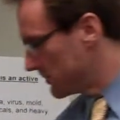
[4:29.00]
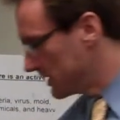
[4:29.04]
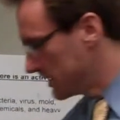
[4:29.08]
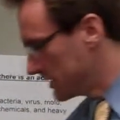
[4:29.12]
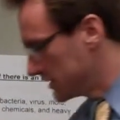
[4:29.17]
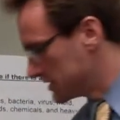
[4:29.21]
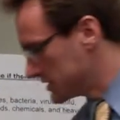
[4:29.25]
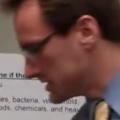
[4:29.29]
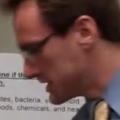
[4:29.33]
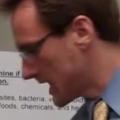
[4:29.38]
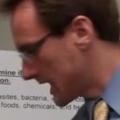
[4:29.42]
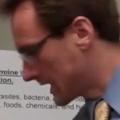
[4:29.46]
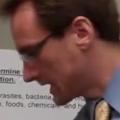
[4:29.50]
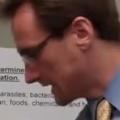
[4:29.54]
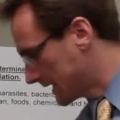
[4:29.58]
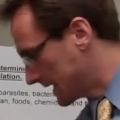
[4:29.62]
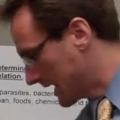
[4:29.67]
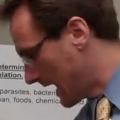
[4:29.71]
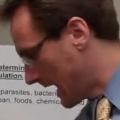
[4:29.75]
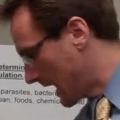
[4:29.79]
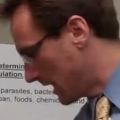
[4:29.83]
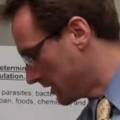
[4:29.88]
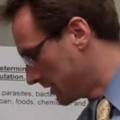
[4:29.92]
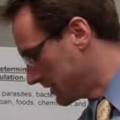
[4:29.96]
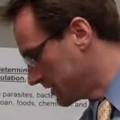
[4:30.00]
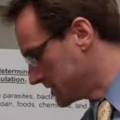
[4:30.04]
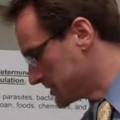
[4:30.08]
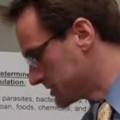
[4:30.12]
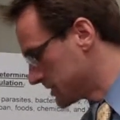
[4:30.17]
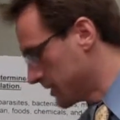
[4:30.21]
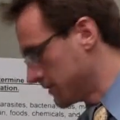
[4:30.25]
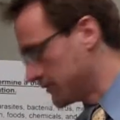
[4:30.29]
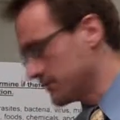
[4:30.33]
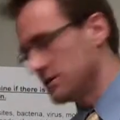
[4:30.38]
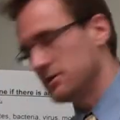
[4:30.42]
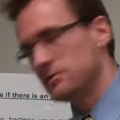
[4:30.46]
many of the technicalities
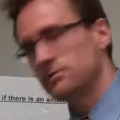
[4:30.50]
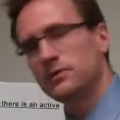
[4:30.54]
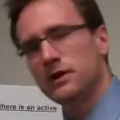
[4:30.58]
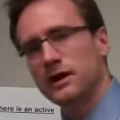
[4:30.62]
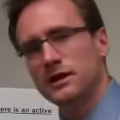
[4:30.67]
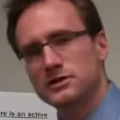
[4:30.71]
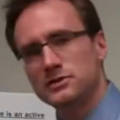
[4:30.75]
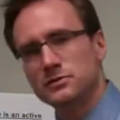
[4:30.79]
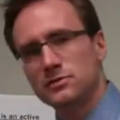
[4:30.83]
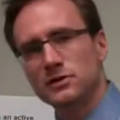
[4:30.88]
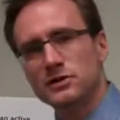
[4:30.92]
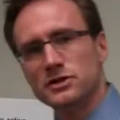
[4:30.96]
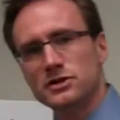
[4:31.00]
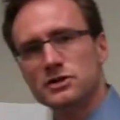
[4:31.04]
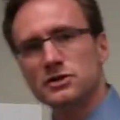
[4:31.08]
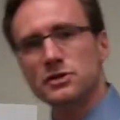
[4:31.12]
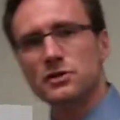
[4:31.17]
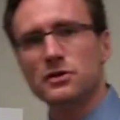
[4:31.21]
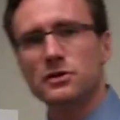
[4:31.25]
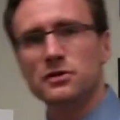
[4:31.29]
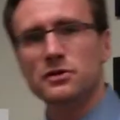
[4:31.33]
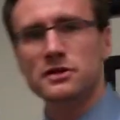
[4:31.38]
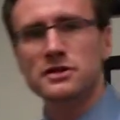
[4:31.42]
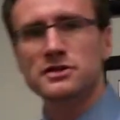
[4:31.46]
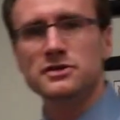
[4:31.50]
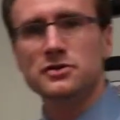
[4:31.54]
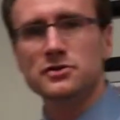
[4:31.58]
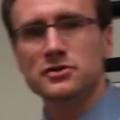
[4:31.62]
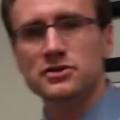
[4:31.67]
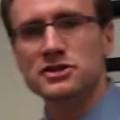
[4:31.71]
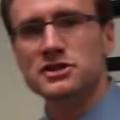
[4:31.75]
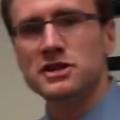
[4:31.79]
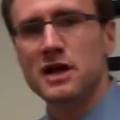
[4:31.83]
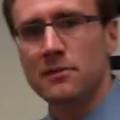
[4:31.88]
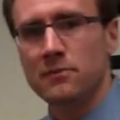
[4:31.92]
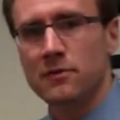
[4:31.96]
of it, but I just want to show you these are
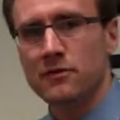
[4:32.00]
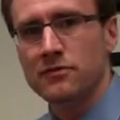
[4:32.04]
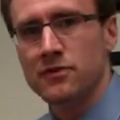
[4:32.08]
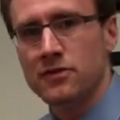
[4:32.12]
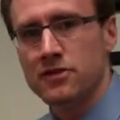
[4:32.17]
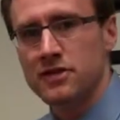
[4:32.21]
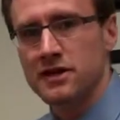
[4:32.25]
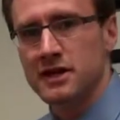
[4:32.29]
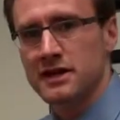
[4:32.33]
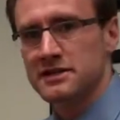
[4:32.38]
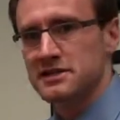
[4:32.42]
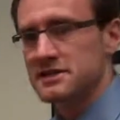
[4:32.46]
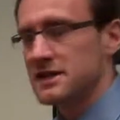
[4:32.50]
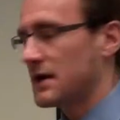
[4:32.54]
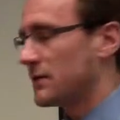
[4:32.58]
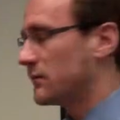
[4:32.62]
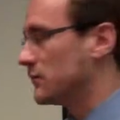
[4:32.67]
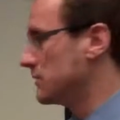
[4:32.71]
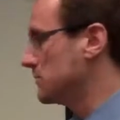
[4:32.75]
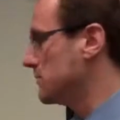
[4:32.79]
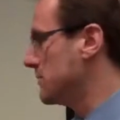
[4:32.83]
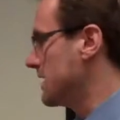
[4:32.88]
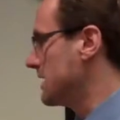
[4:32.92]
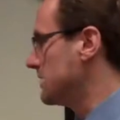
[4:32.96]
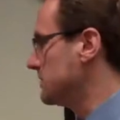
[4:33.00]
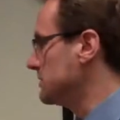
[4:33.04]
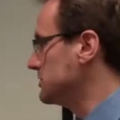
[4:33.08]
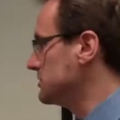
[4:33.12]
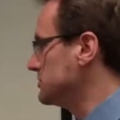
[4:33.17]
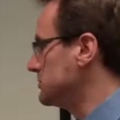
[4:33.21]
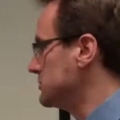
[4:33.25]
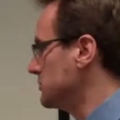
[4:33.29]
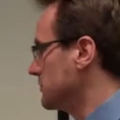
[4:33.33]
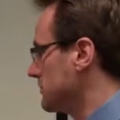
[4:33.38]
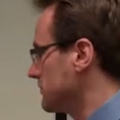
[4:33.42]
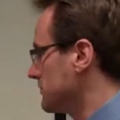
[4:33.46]
some of the things that we may be
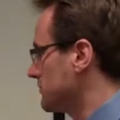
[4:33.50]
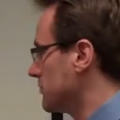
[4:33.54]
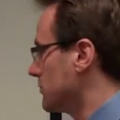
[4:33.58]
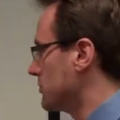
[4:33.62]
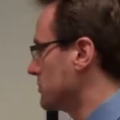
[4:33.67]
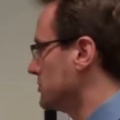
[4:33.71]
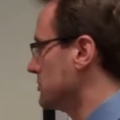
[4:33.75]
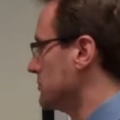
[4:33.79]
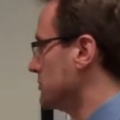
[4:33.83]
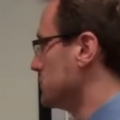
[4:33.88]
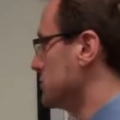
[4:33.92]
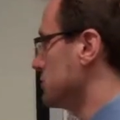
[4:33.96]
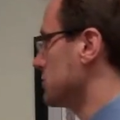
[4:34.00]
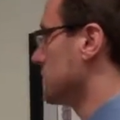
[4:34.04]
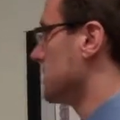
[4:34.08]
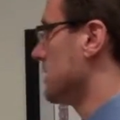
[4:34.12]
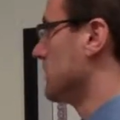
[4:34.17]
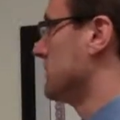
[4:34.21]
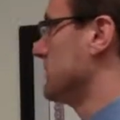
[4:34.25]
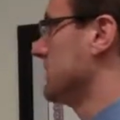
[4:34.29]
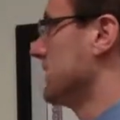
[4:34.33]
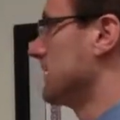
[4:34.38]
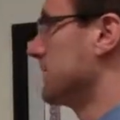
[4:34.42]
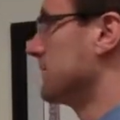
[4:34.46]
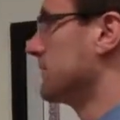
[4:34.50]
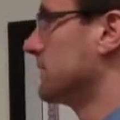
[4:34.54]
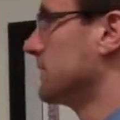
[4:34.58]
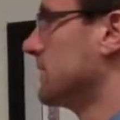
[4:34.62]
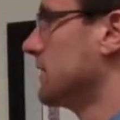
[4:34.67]
doing for you when you come in.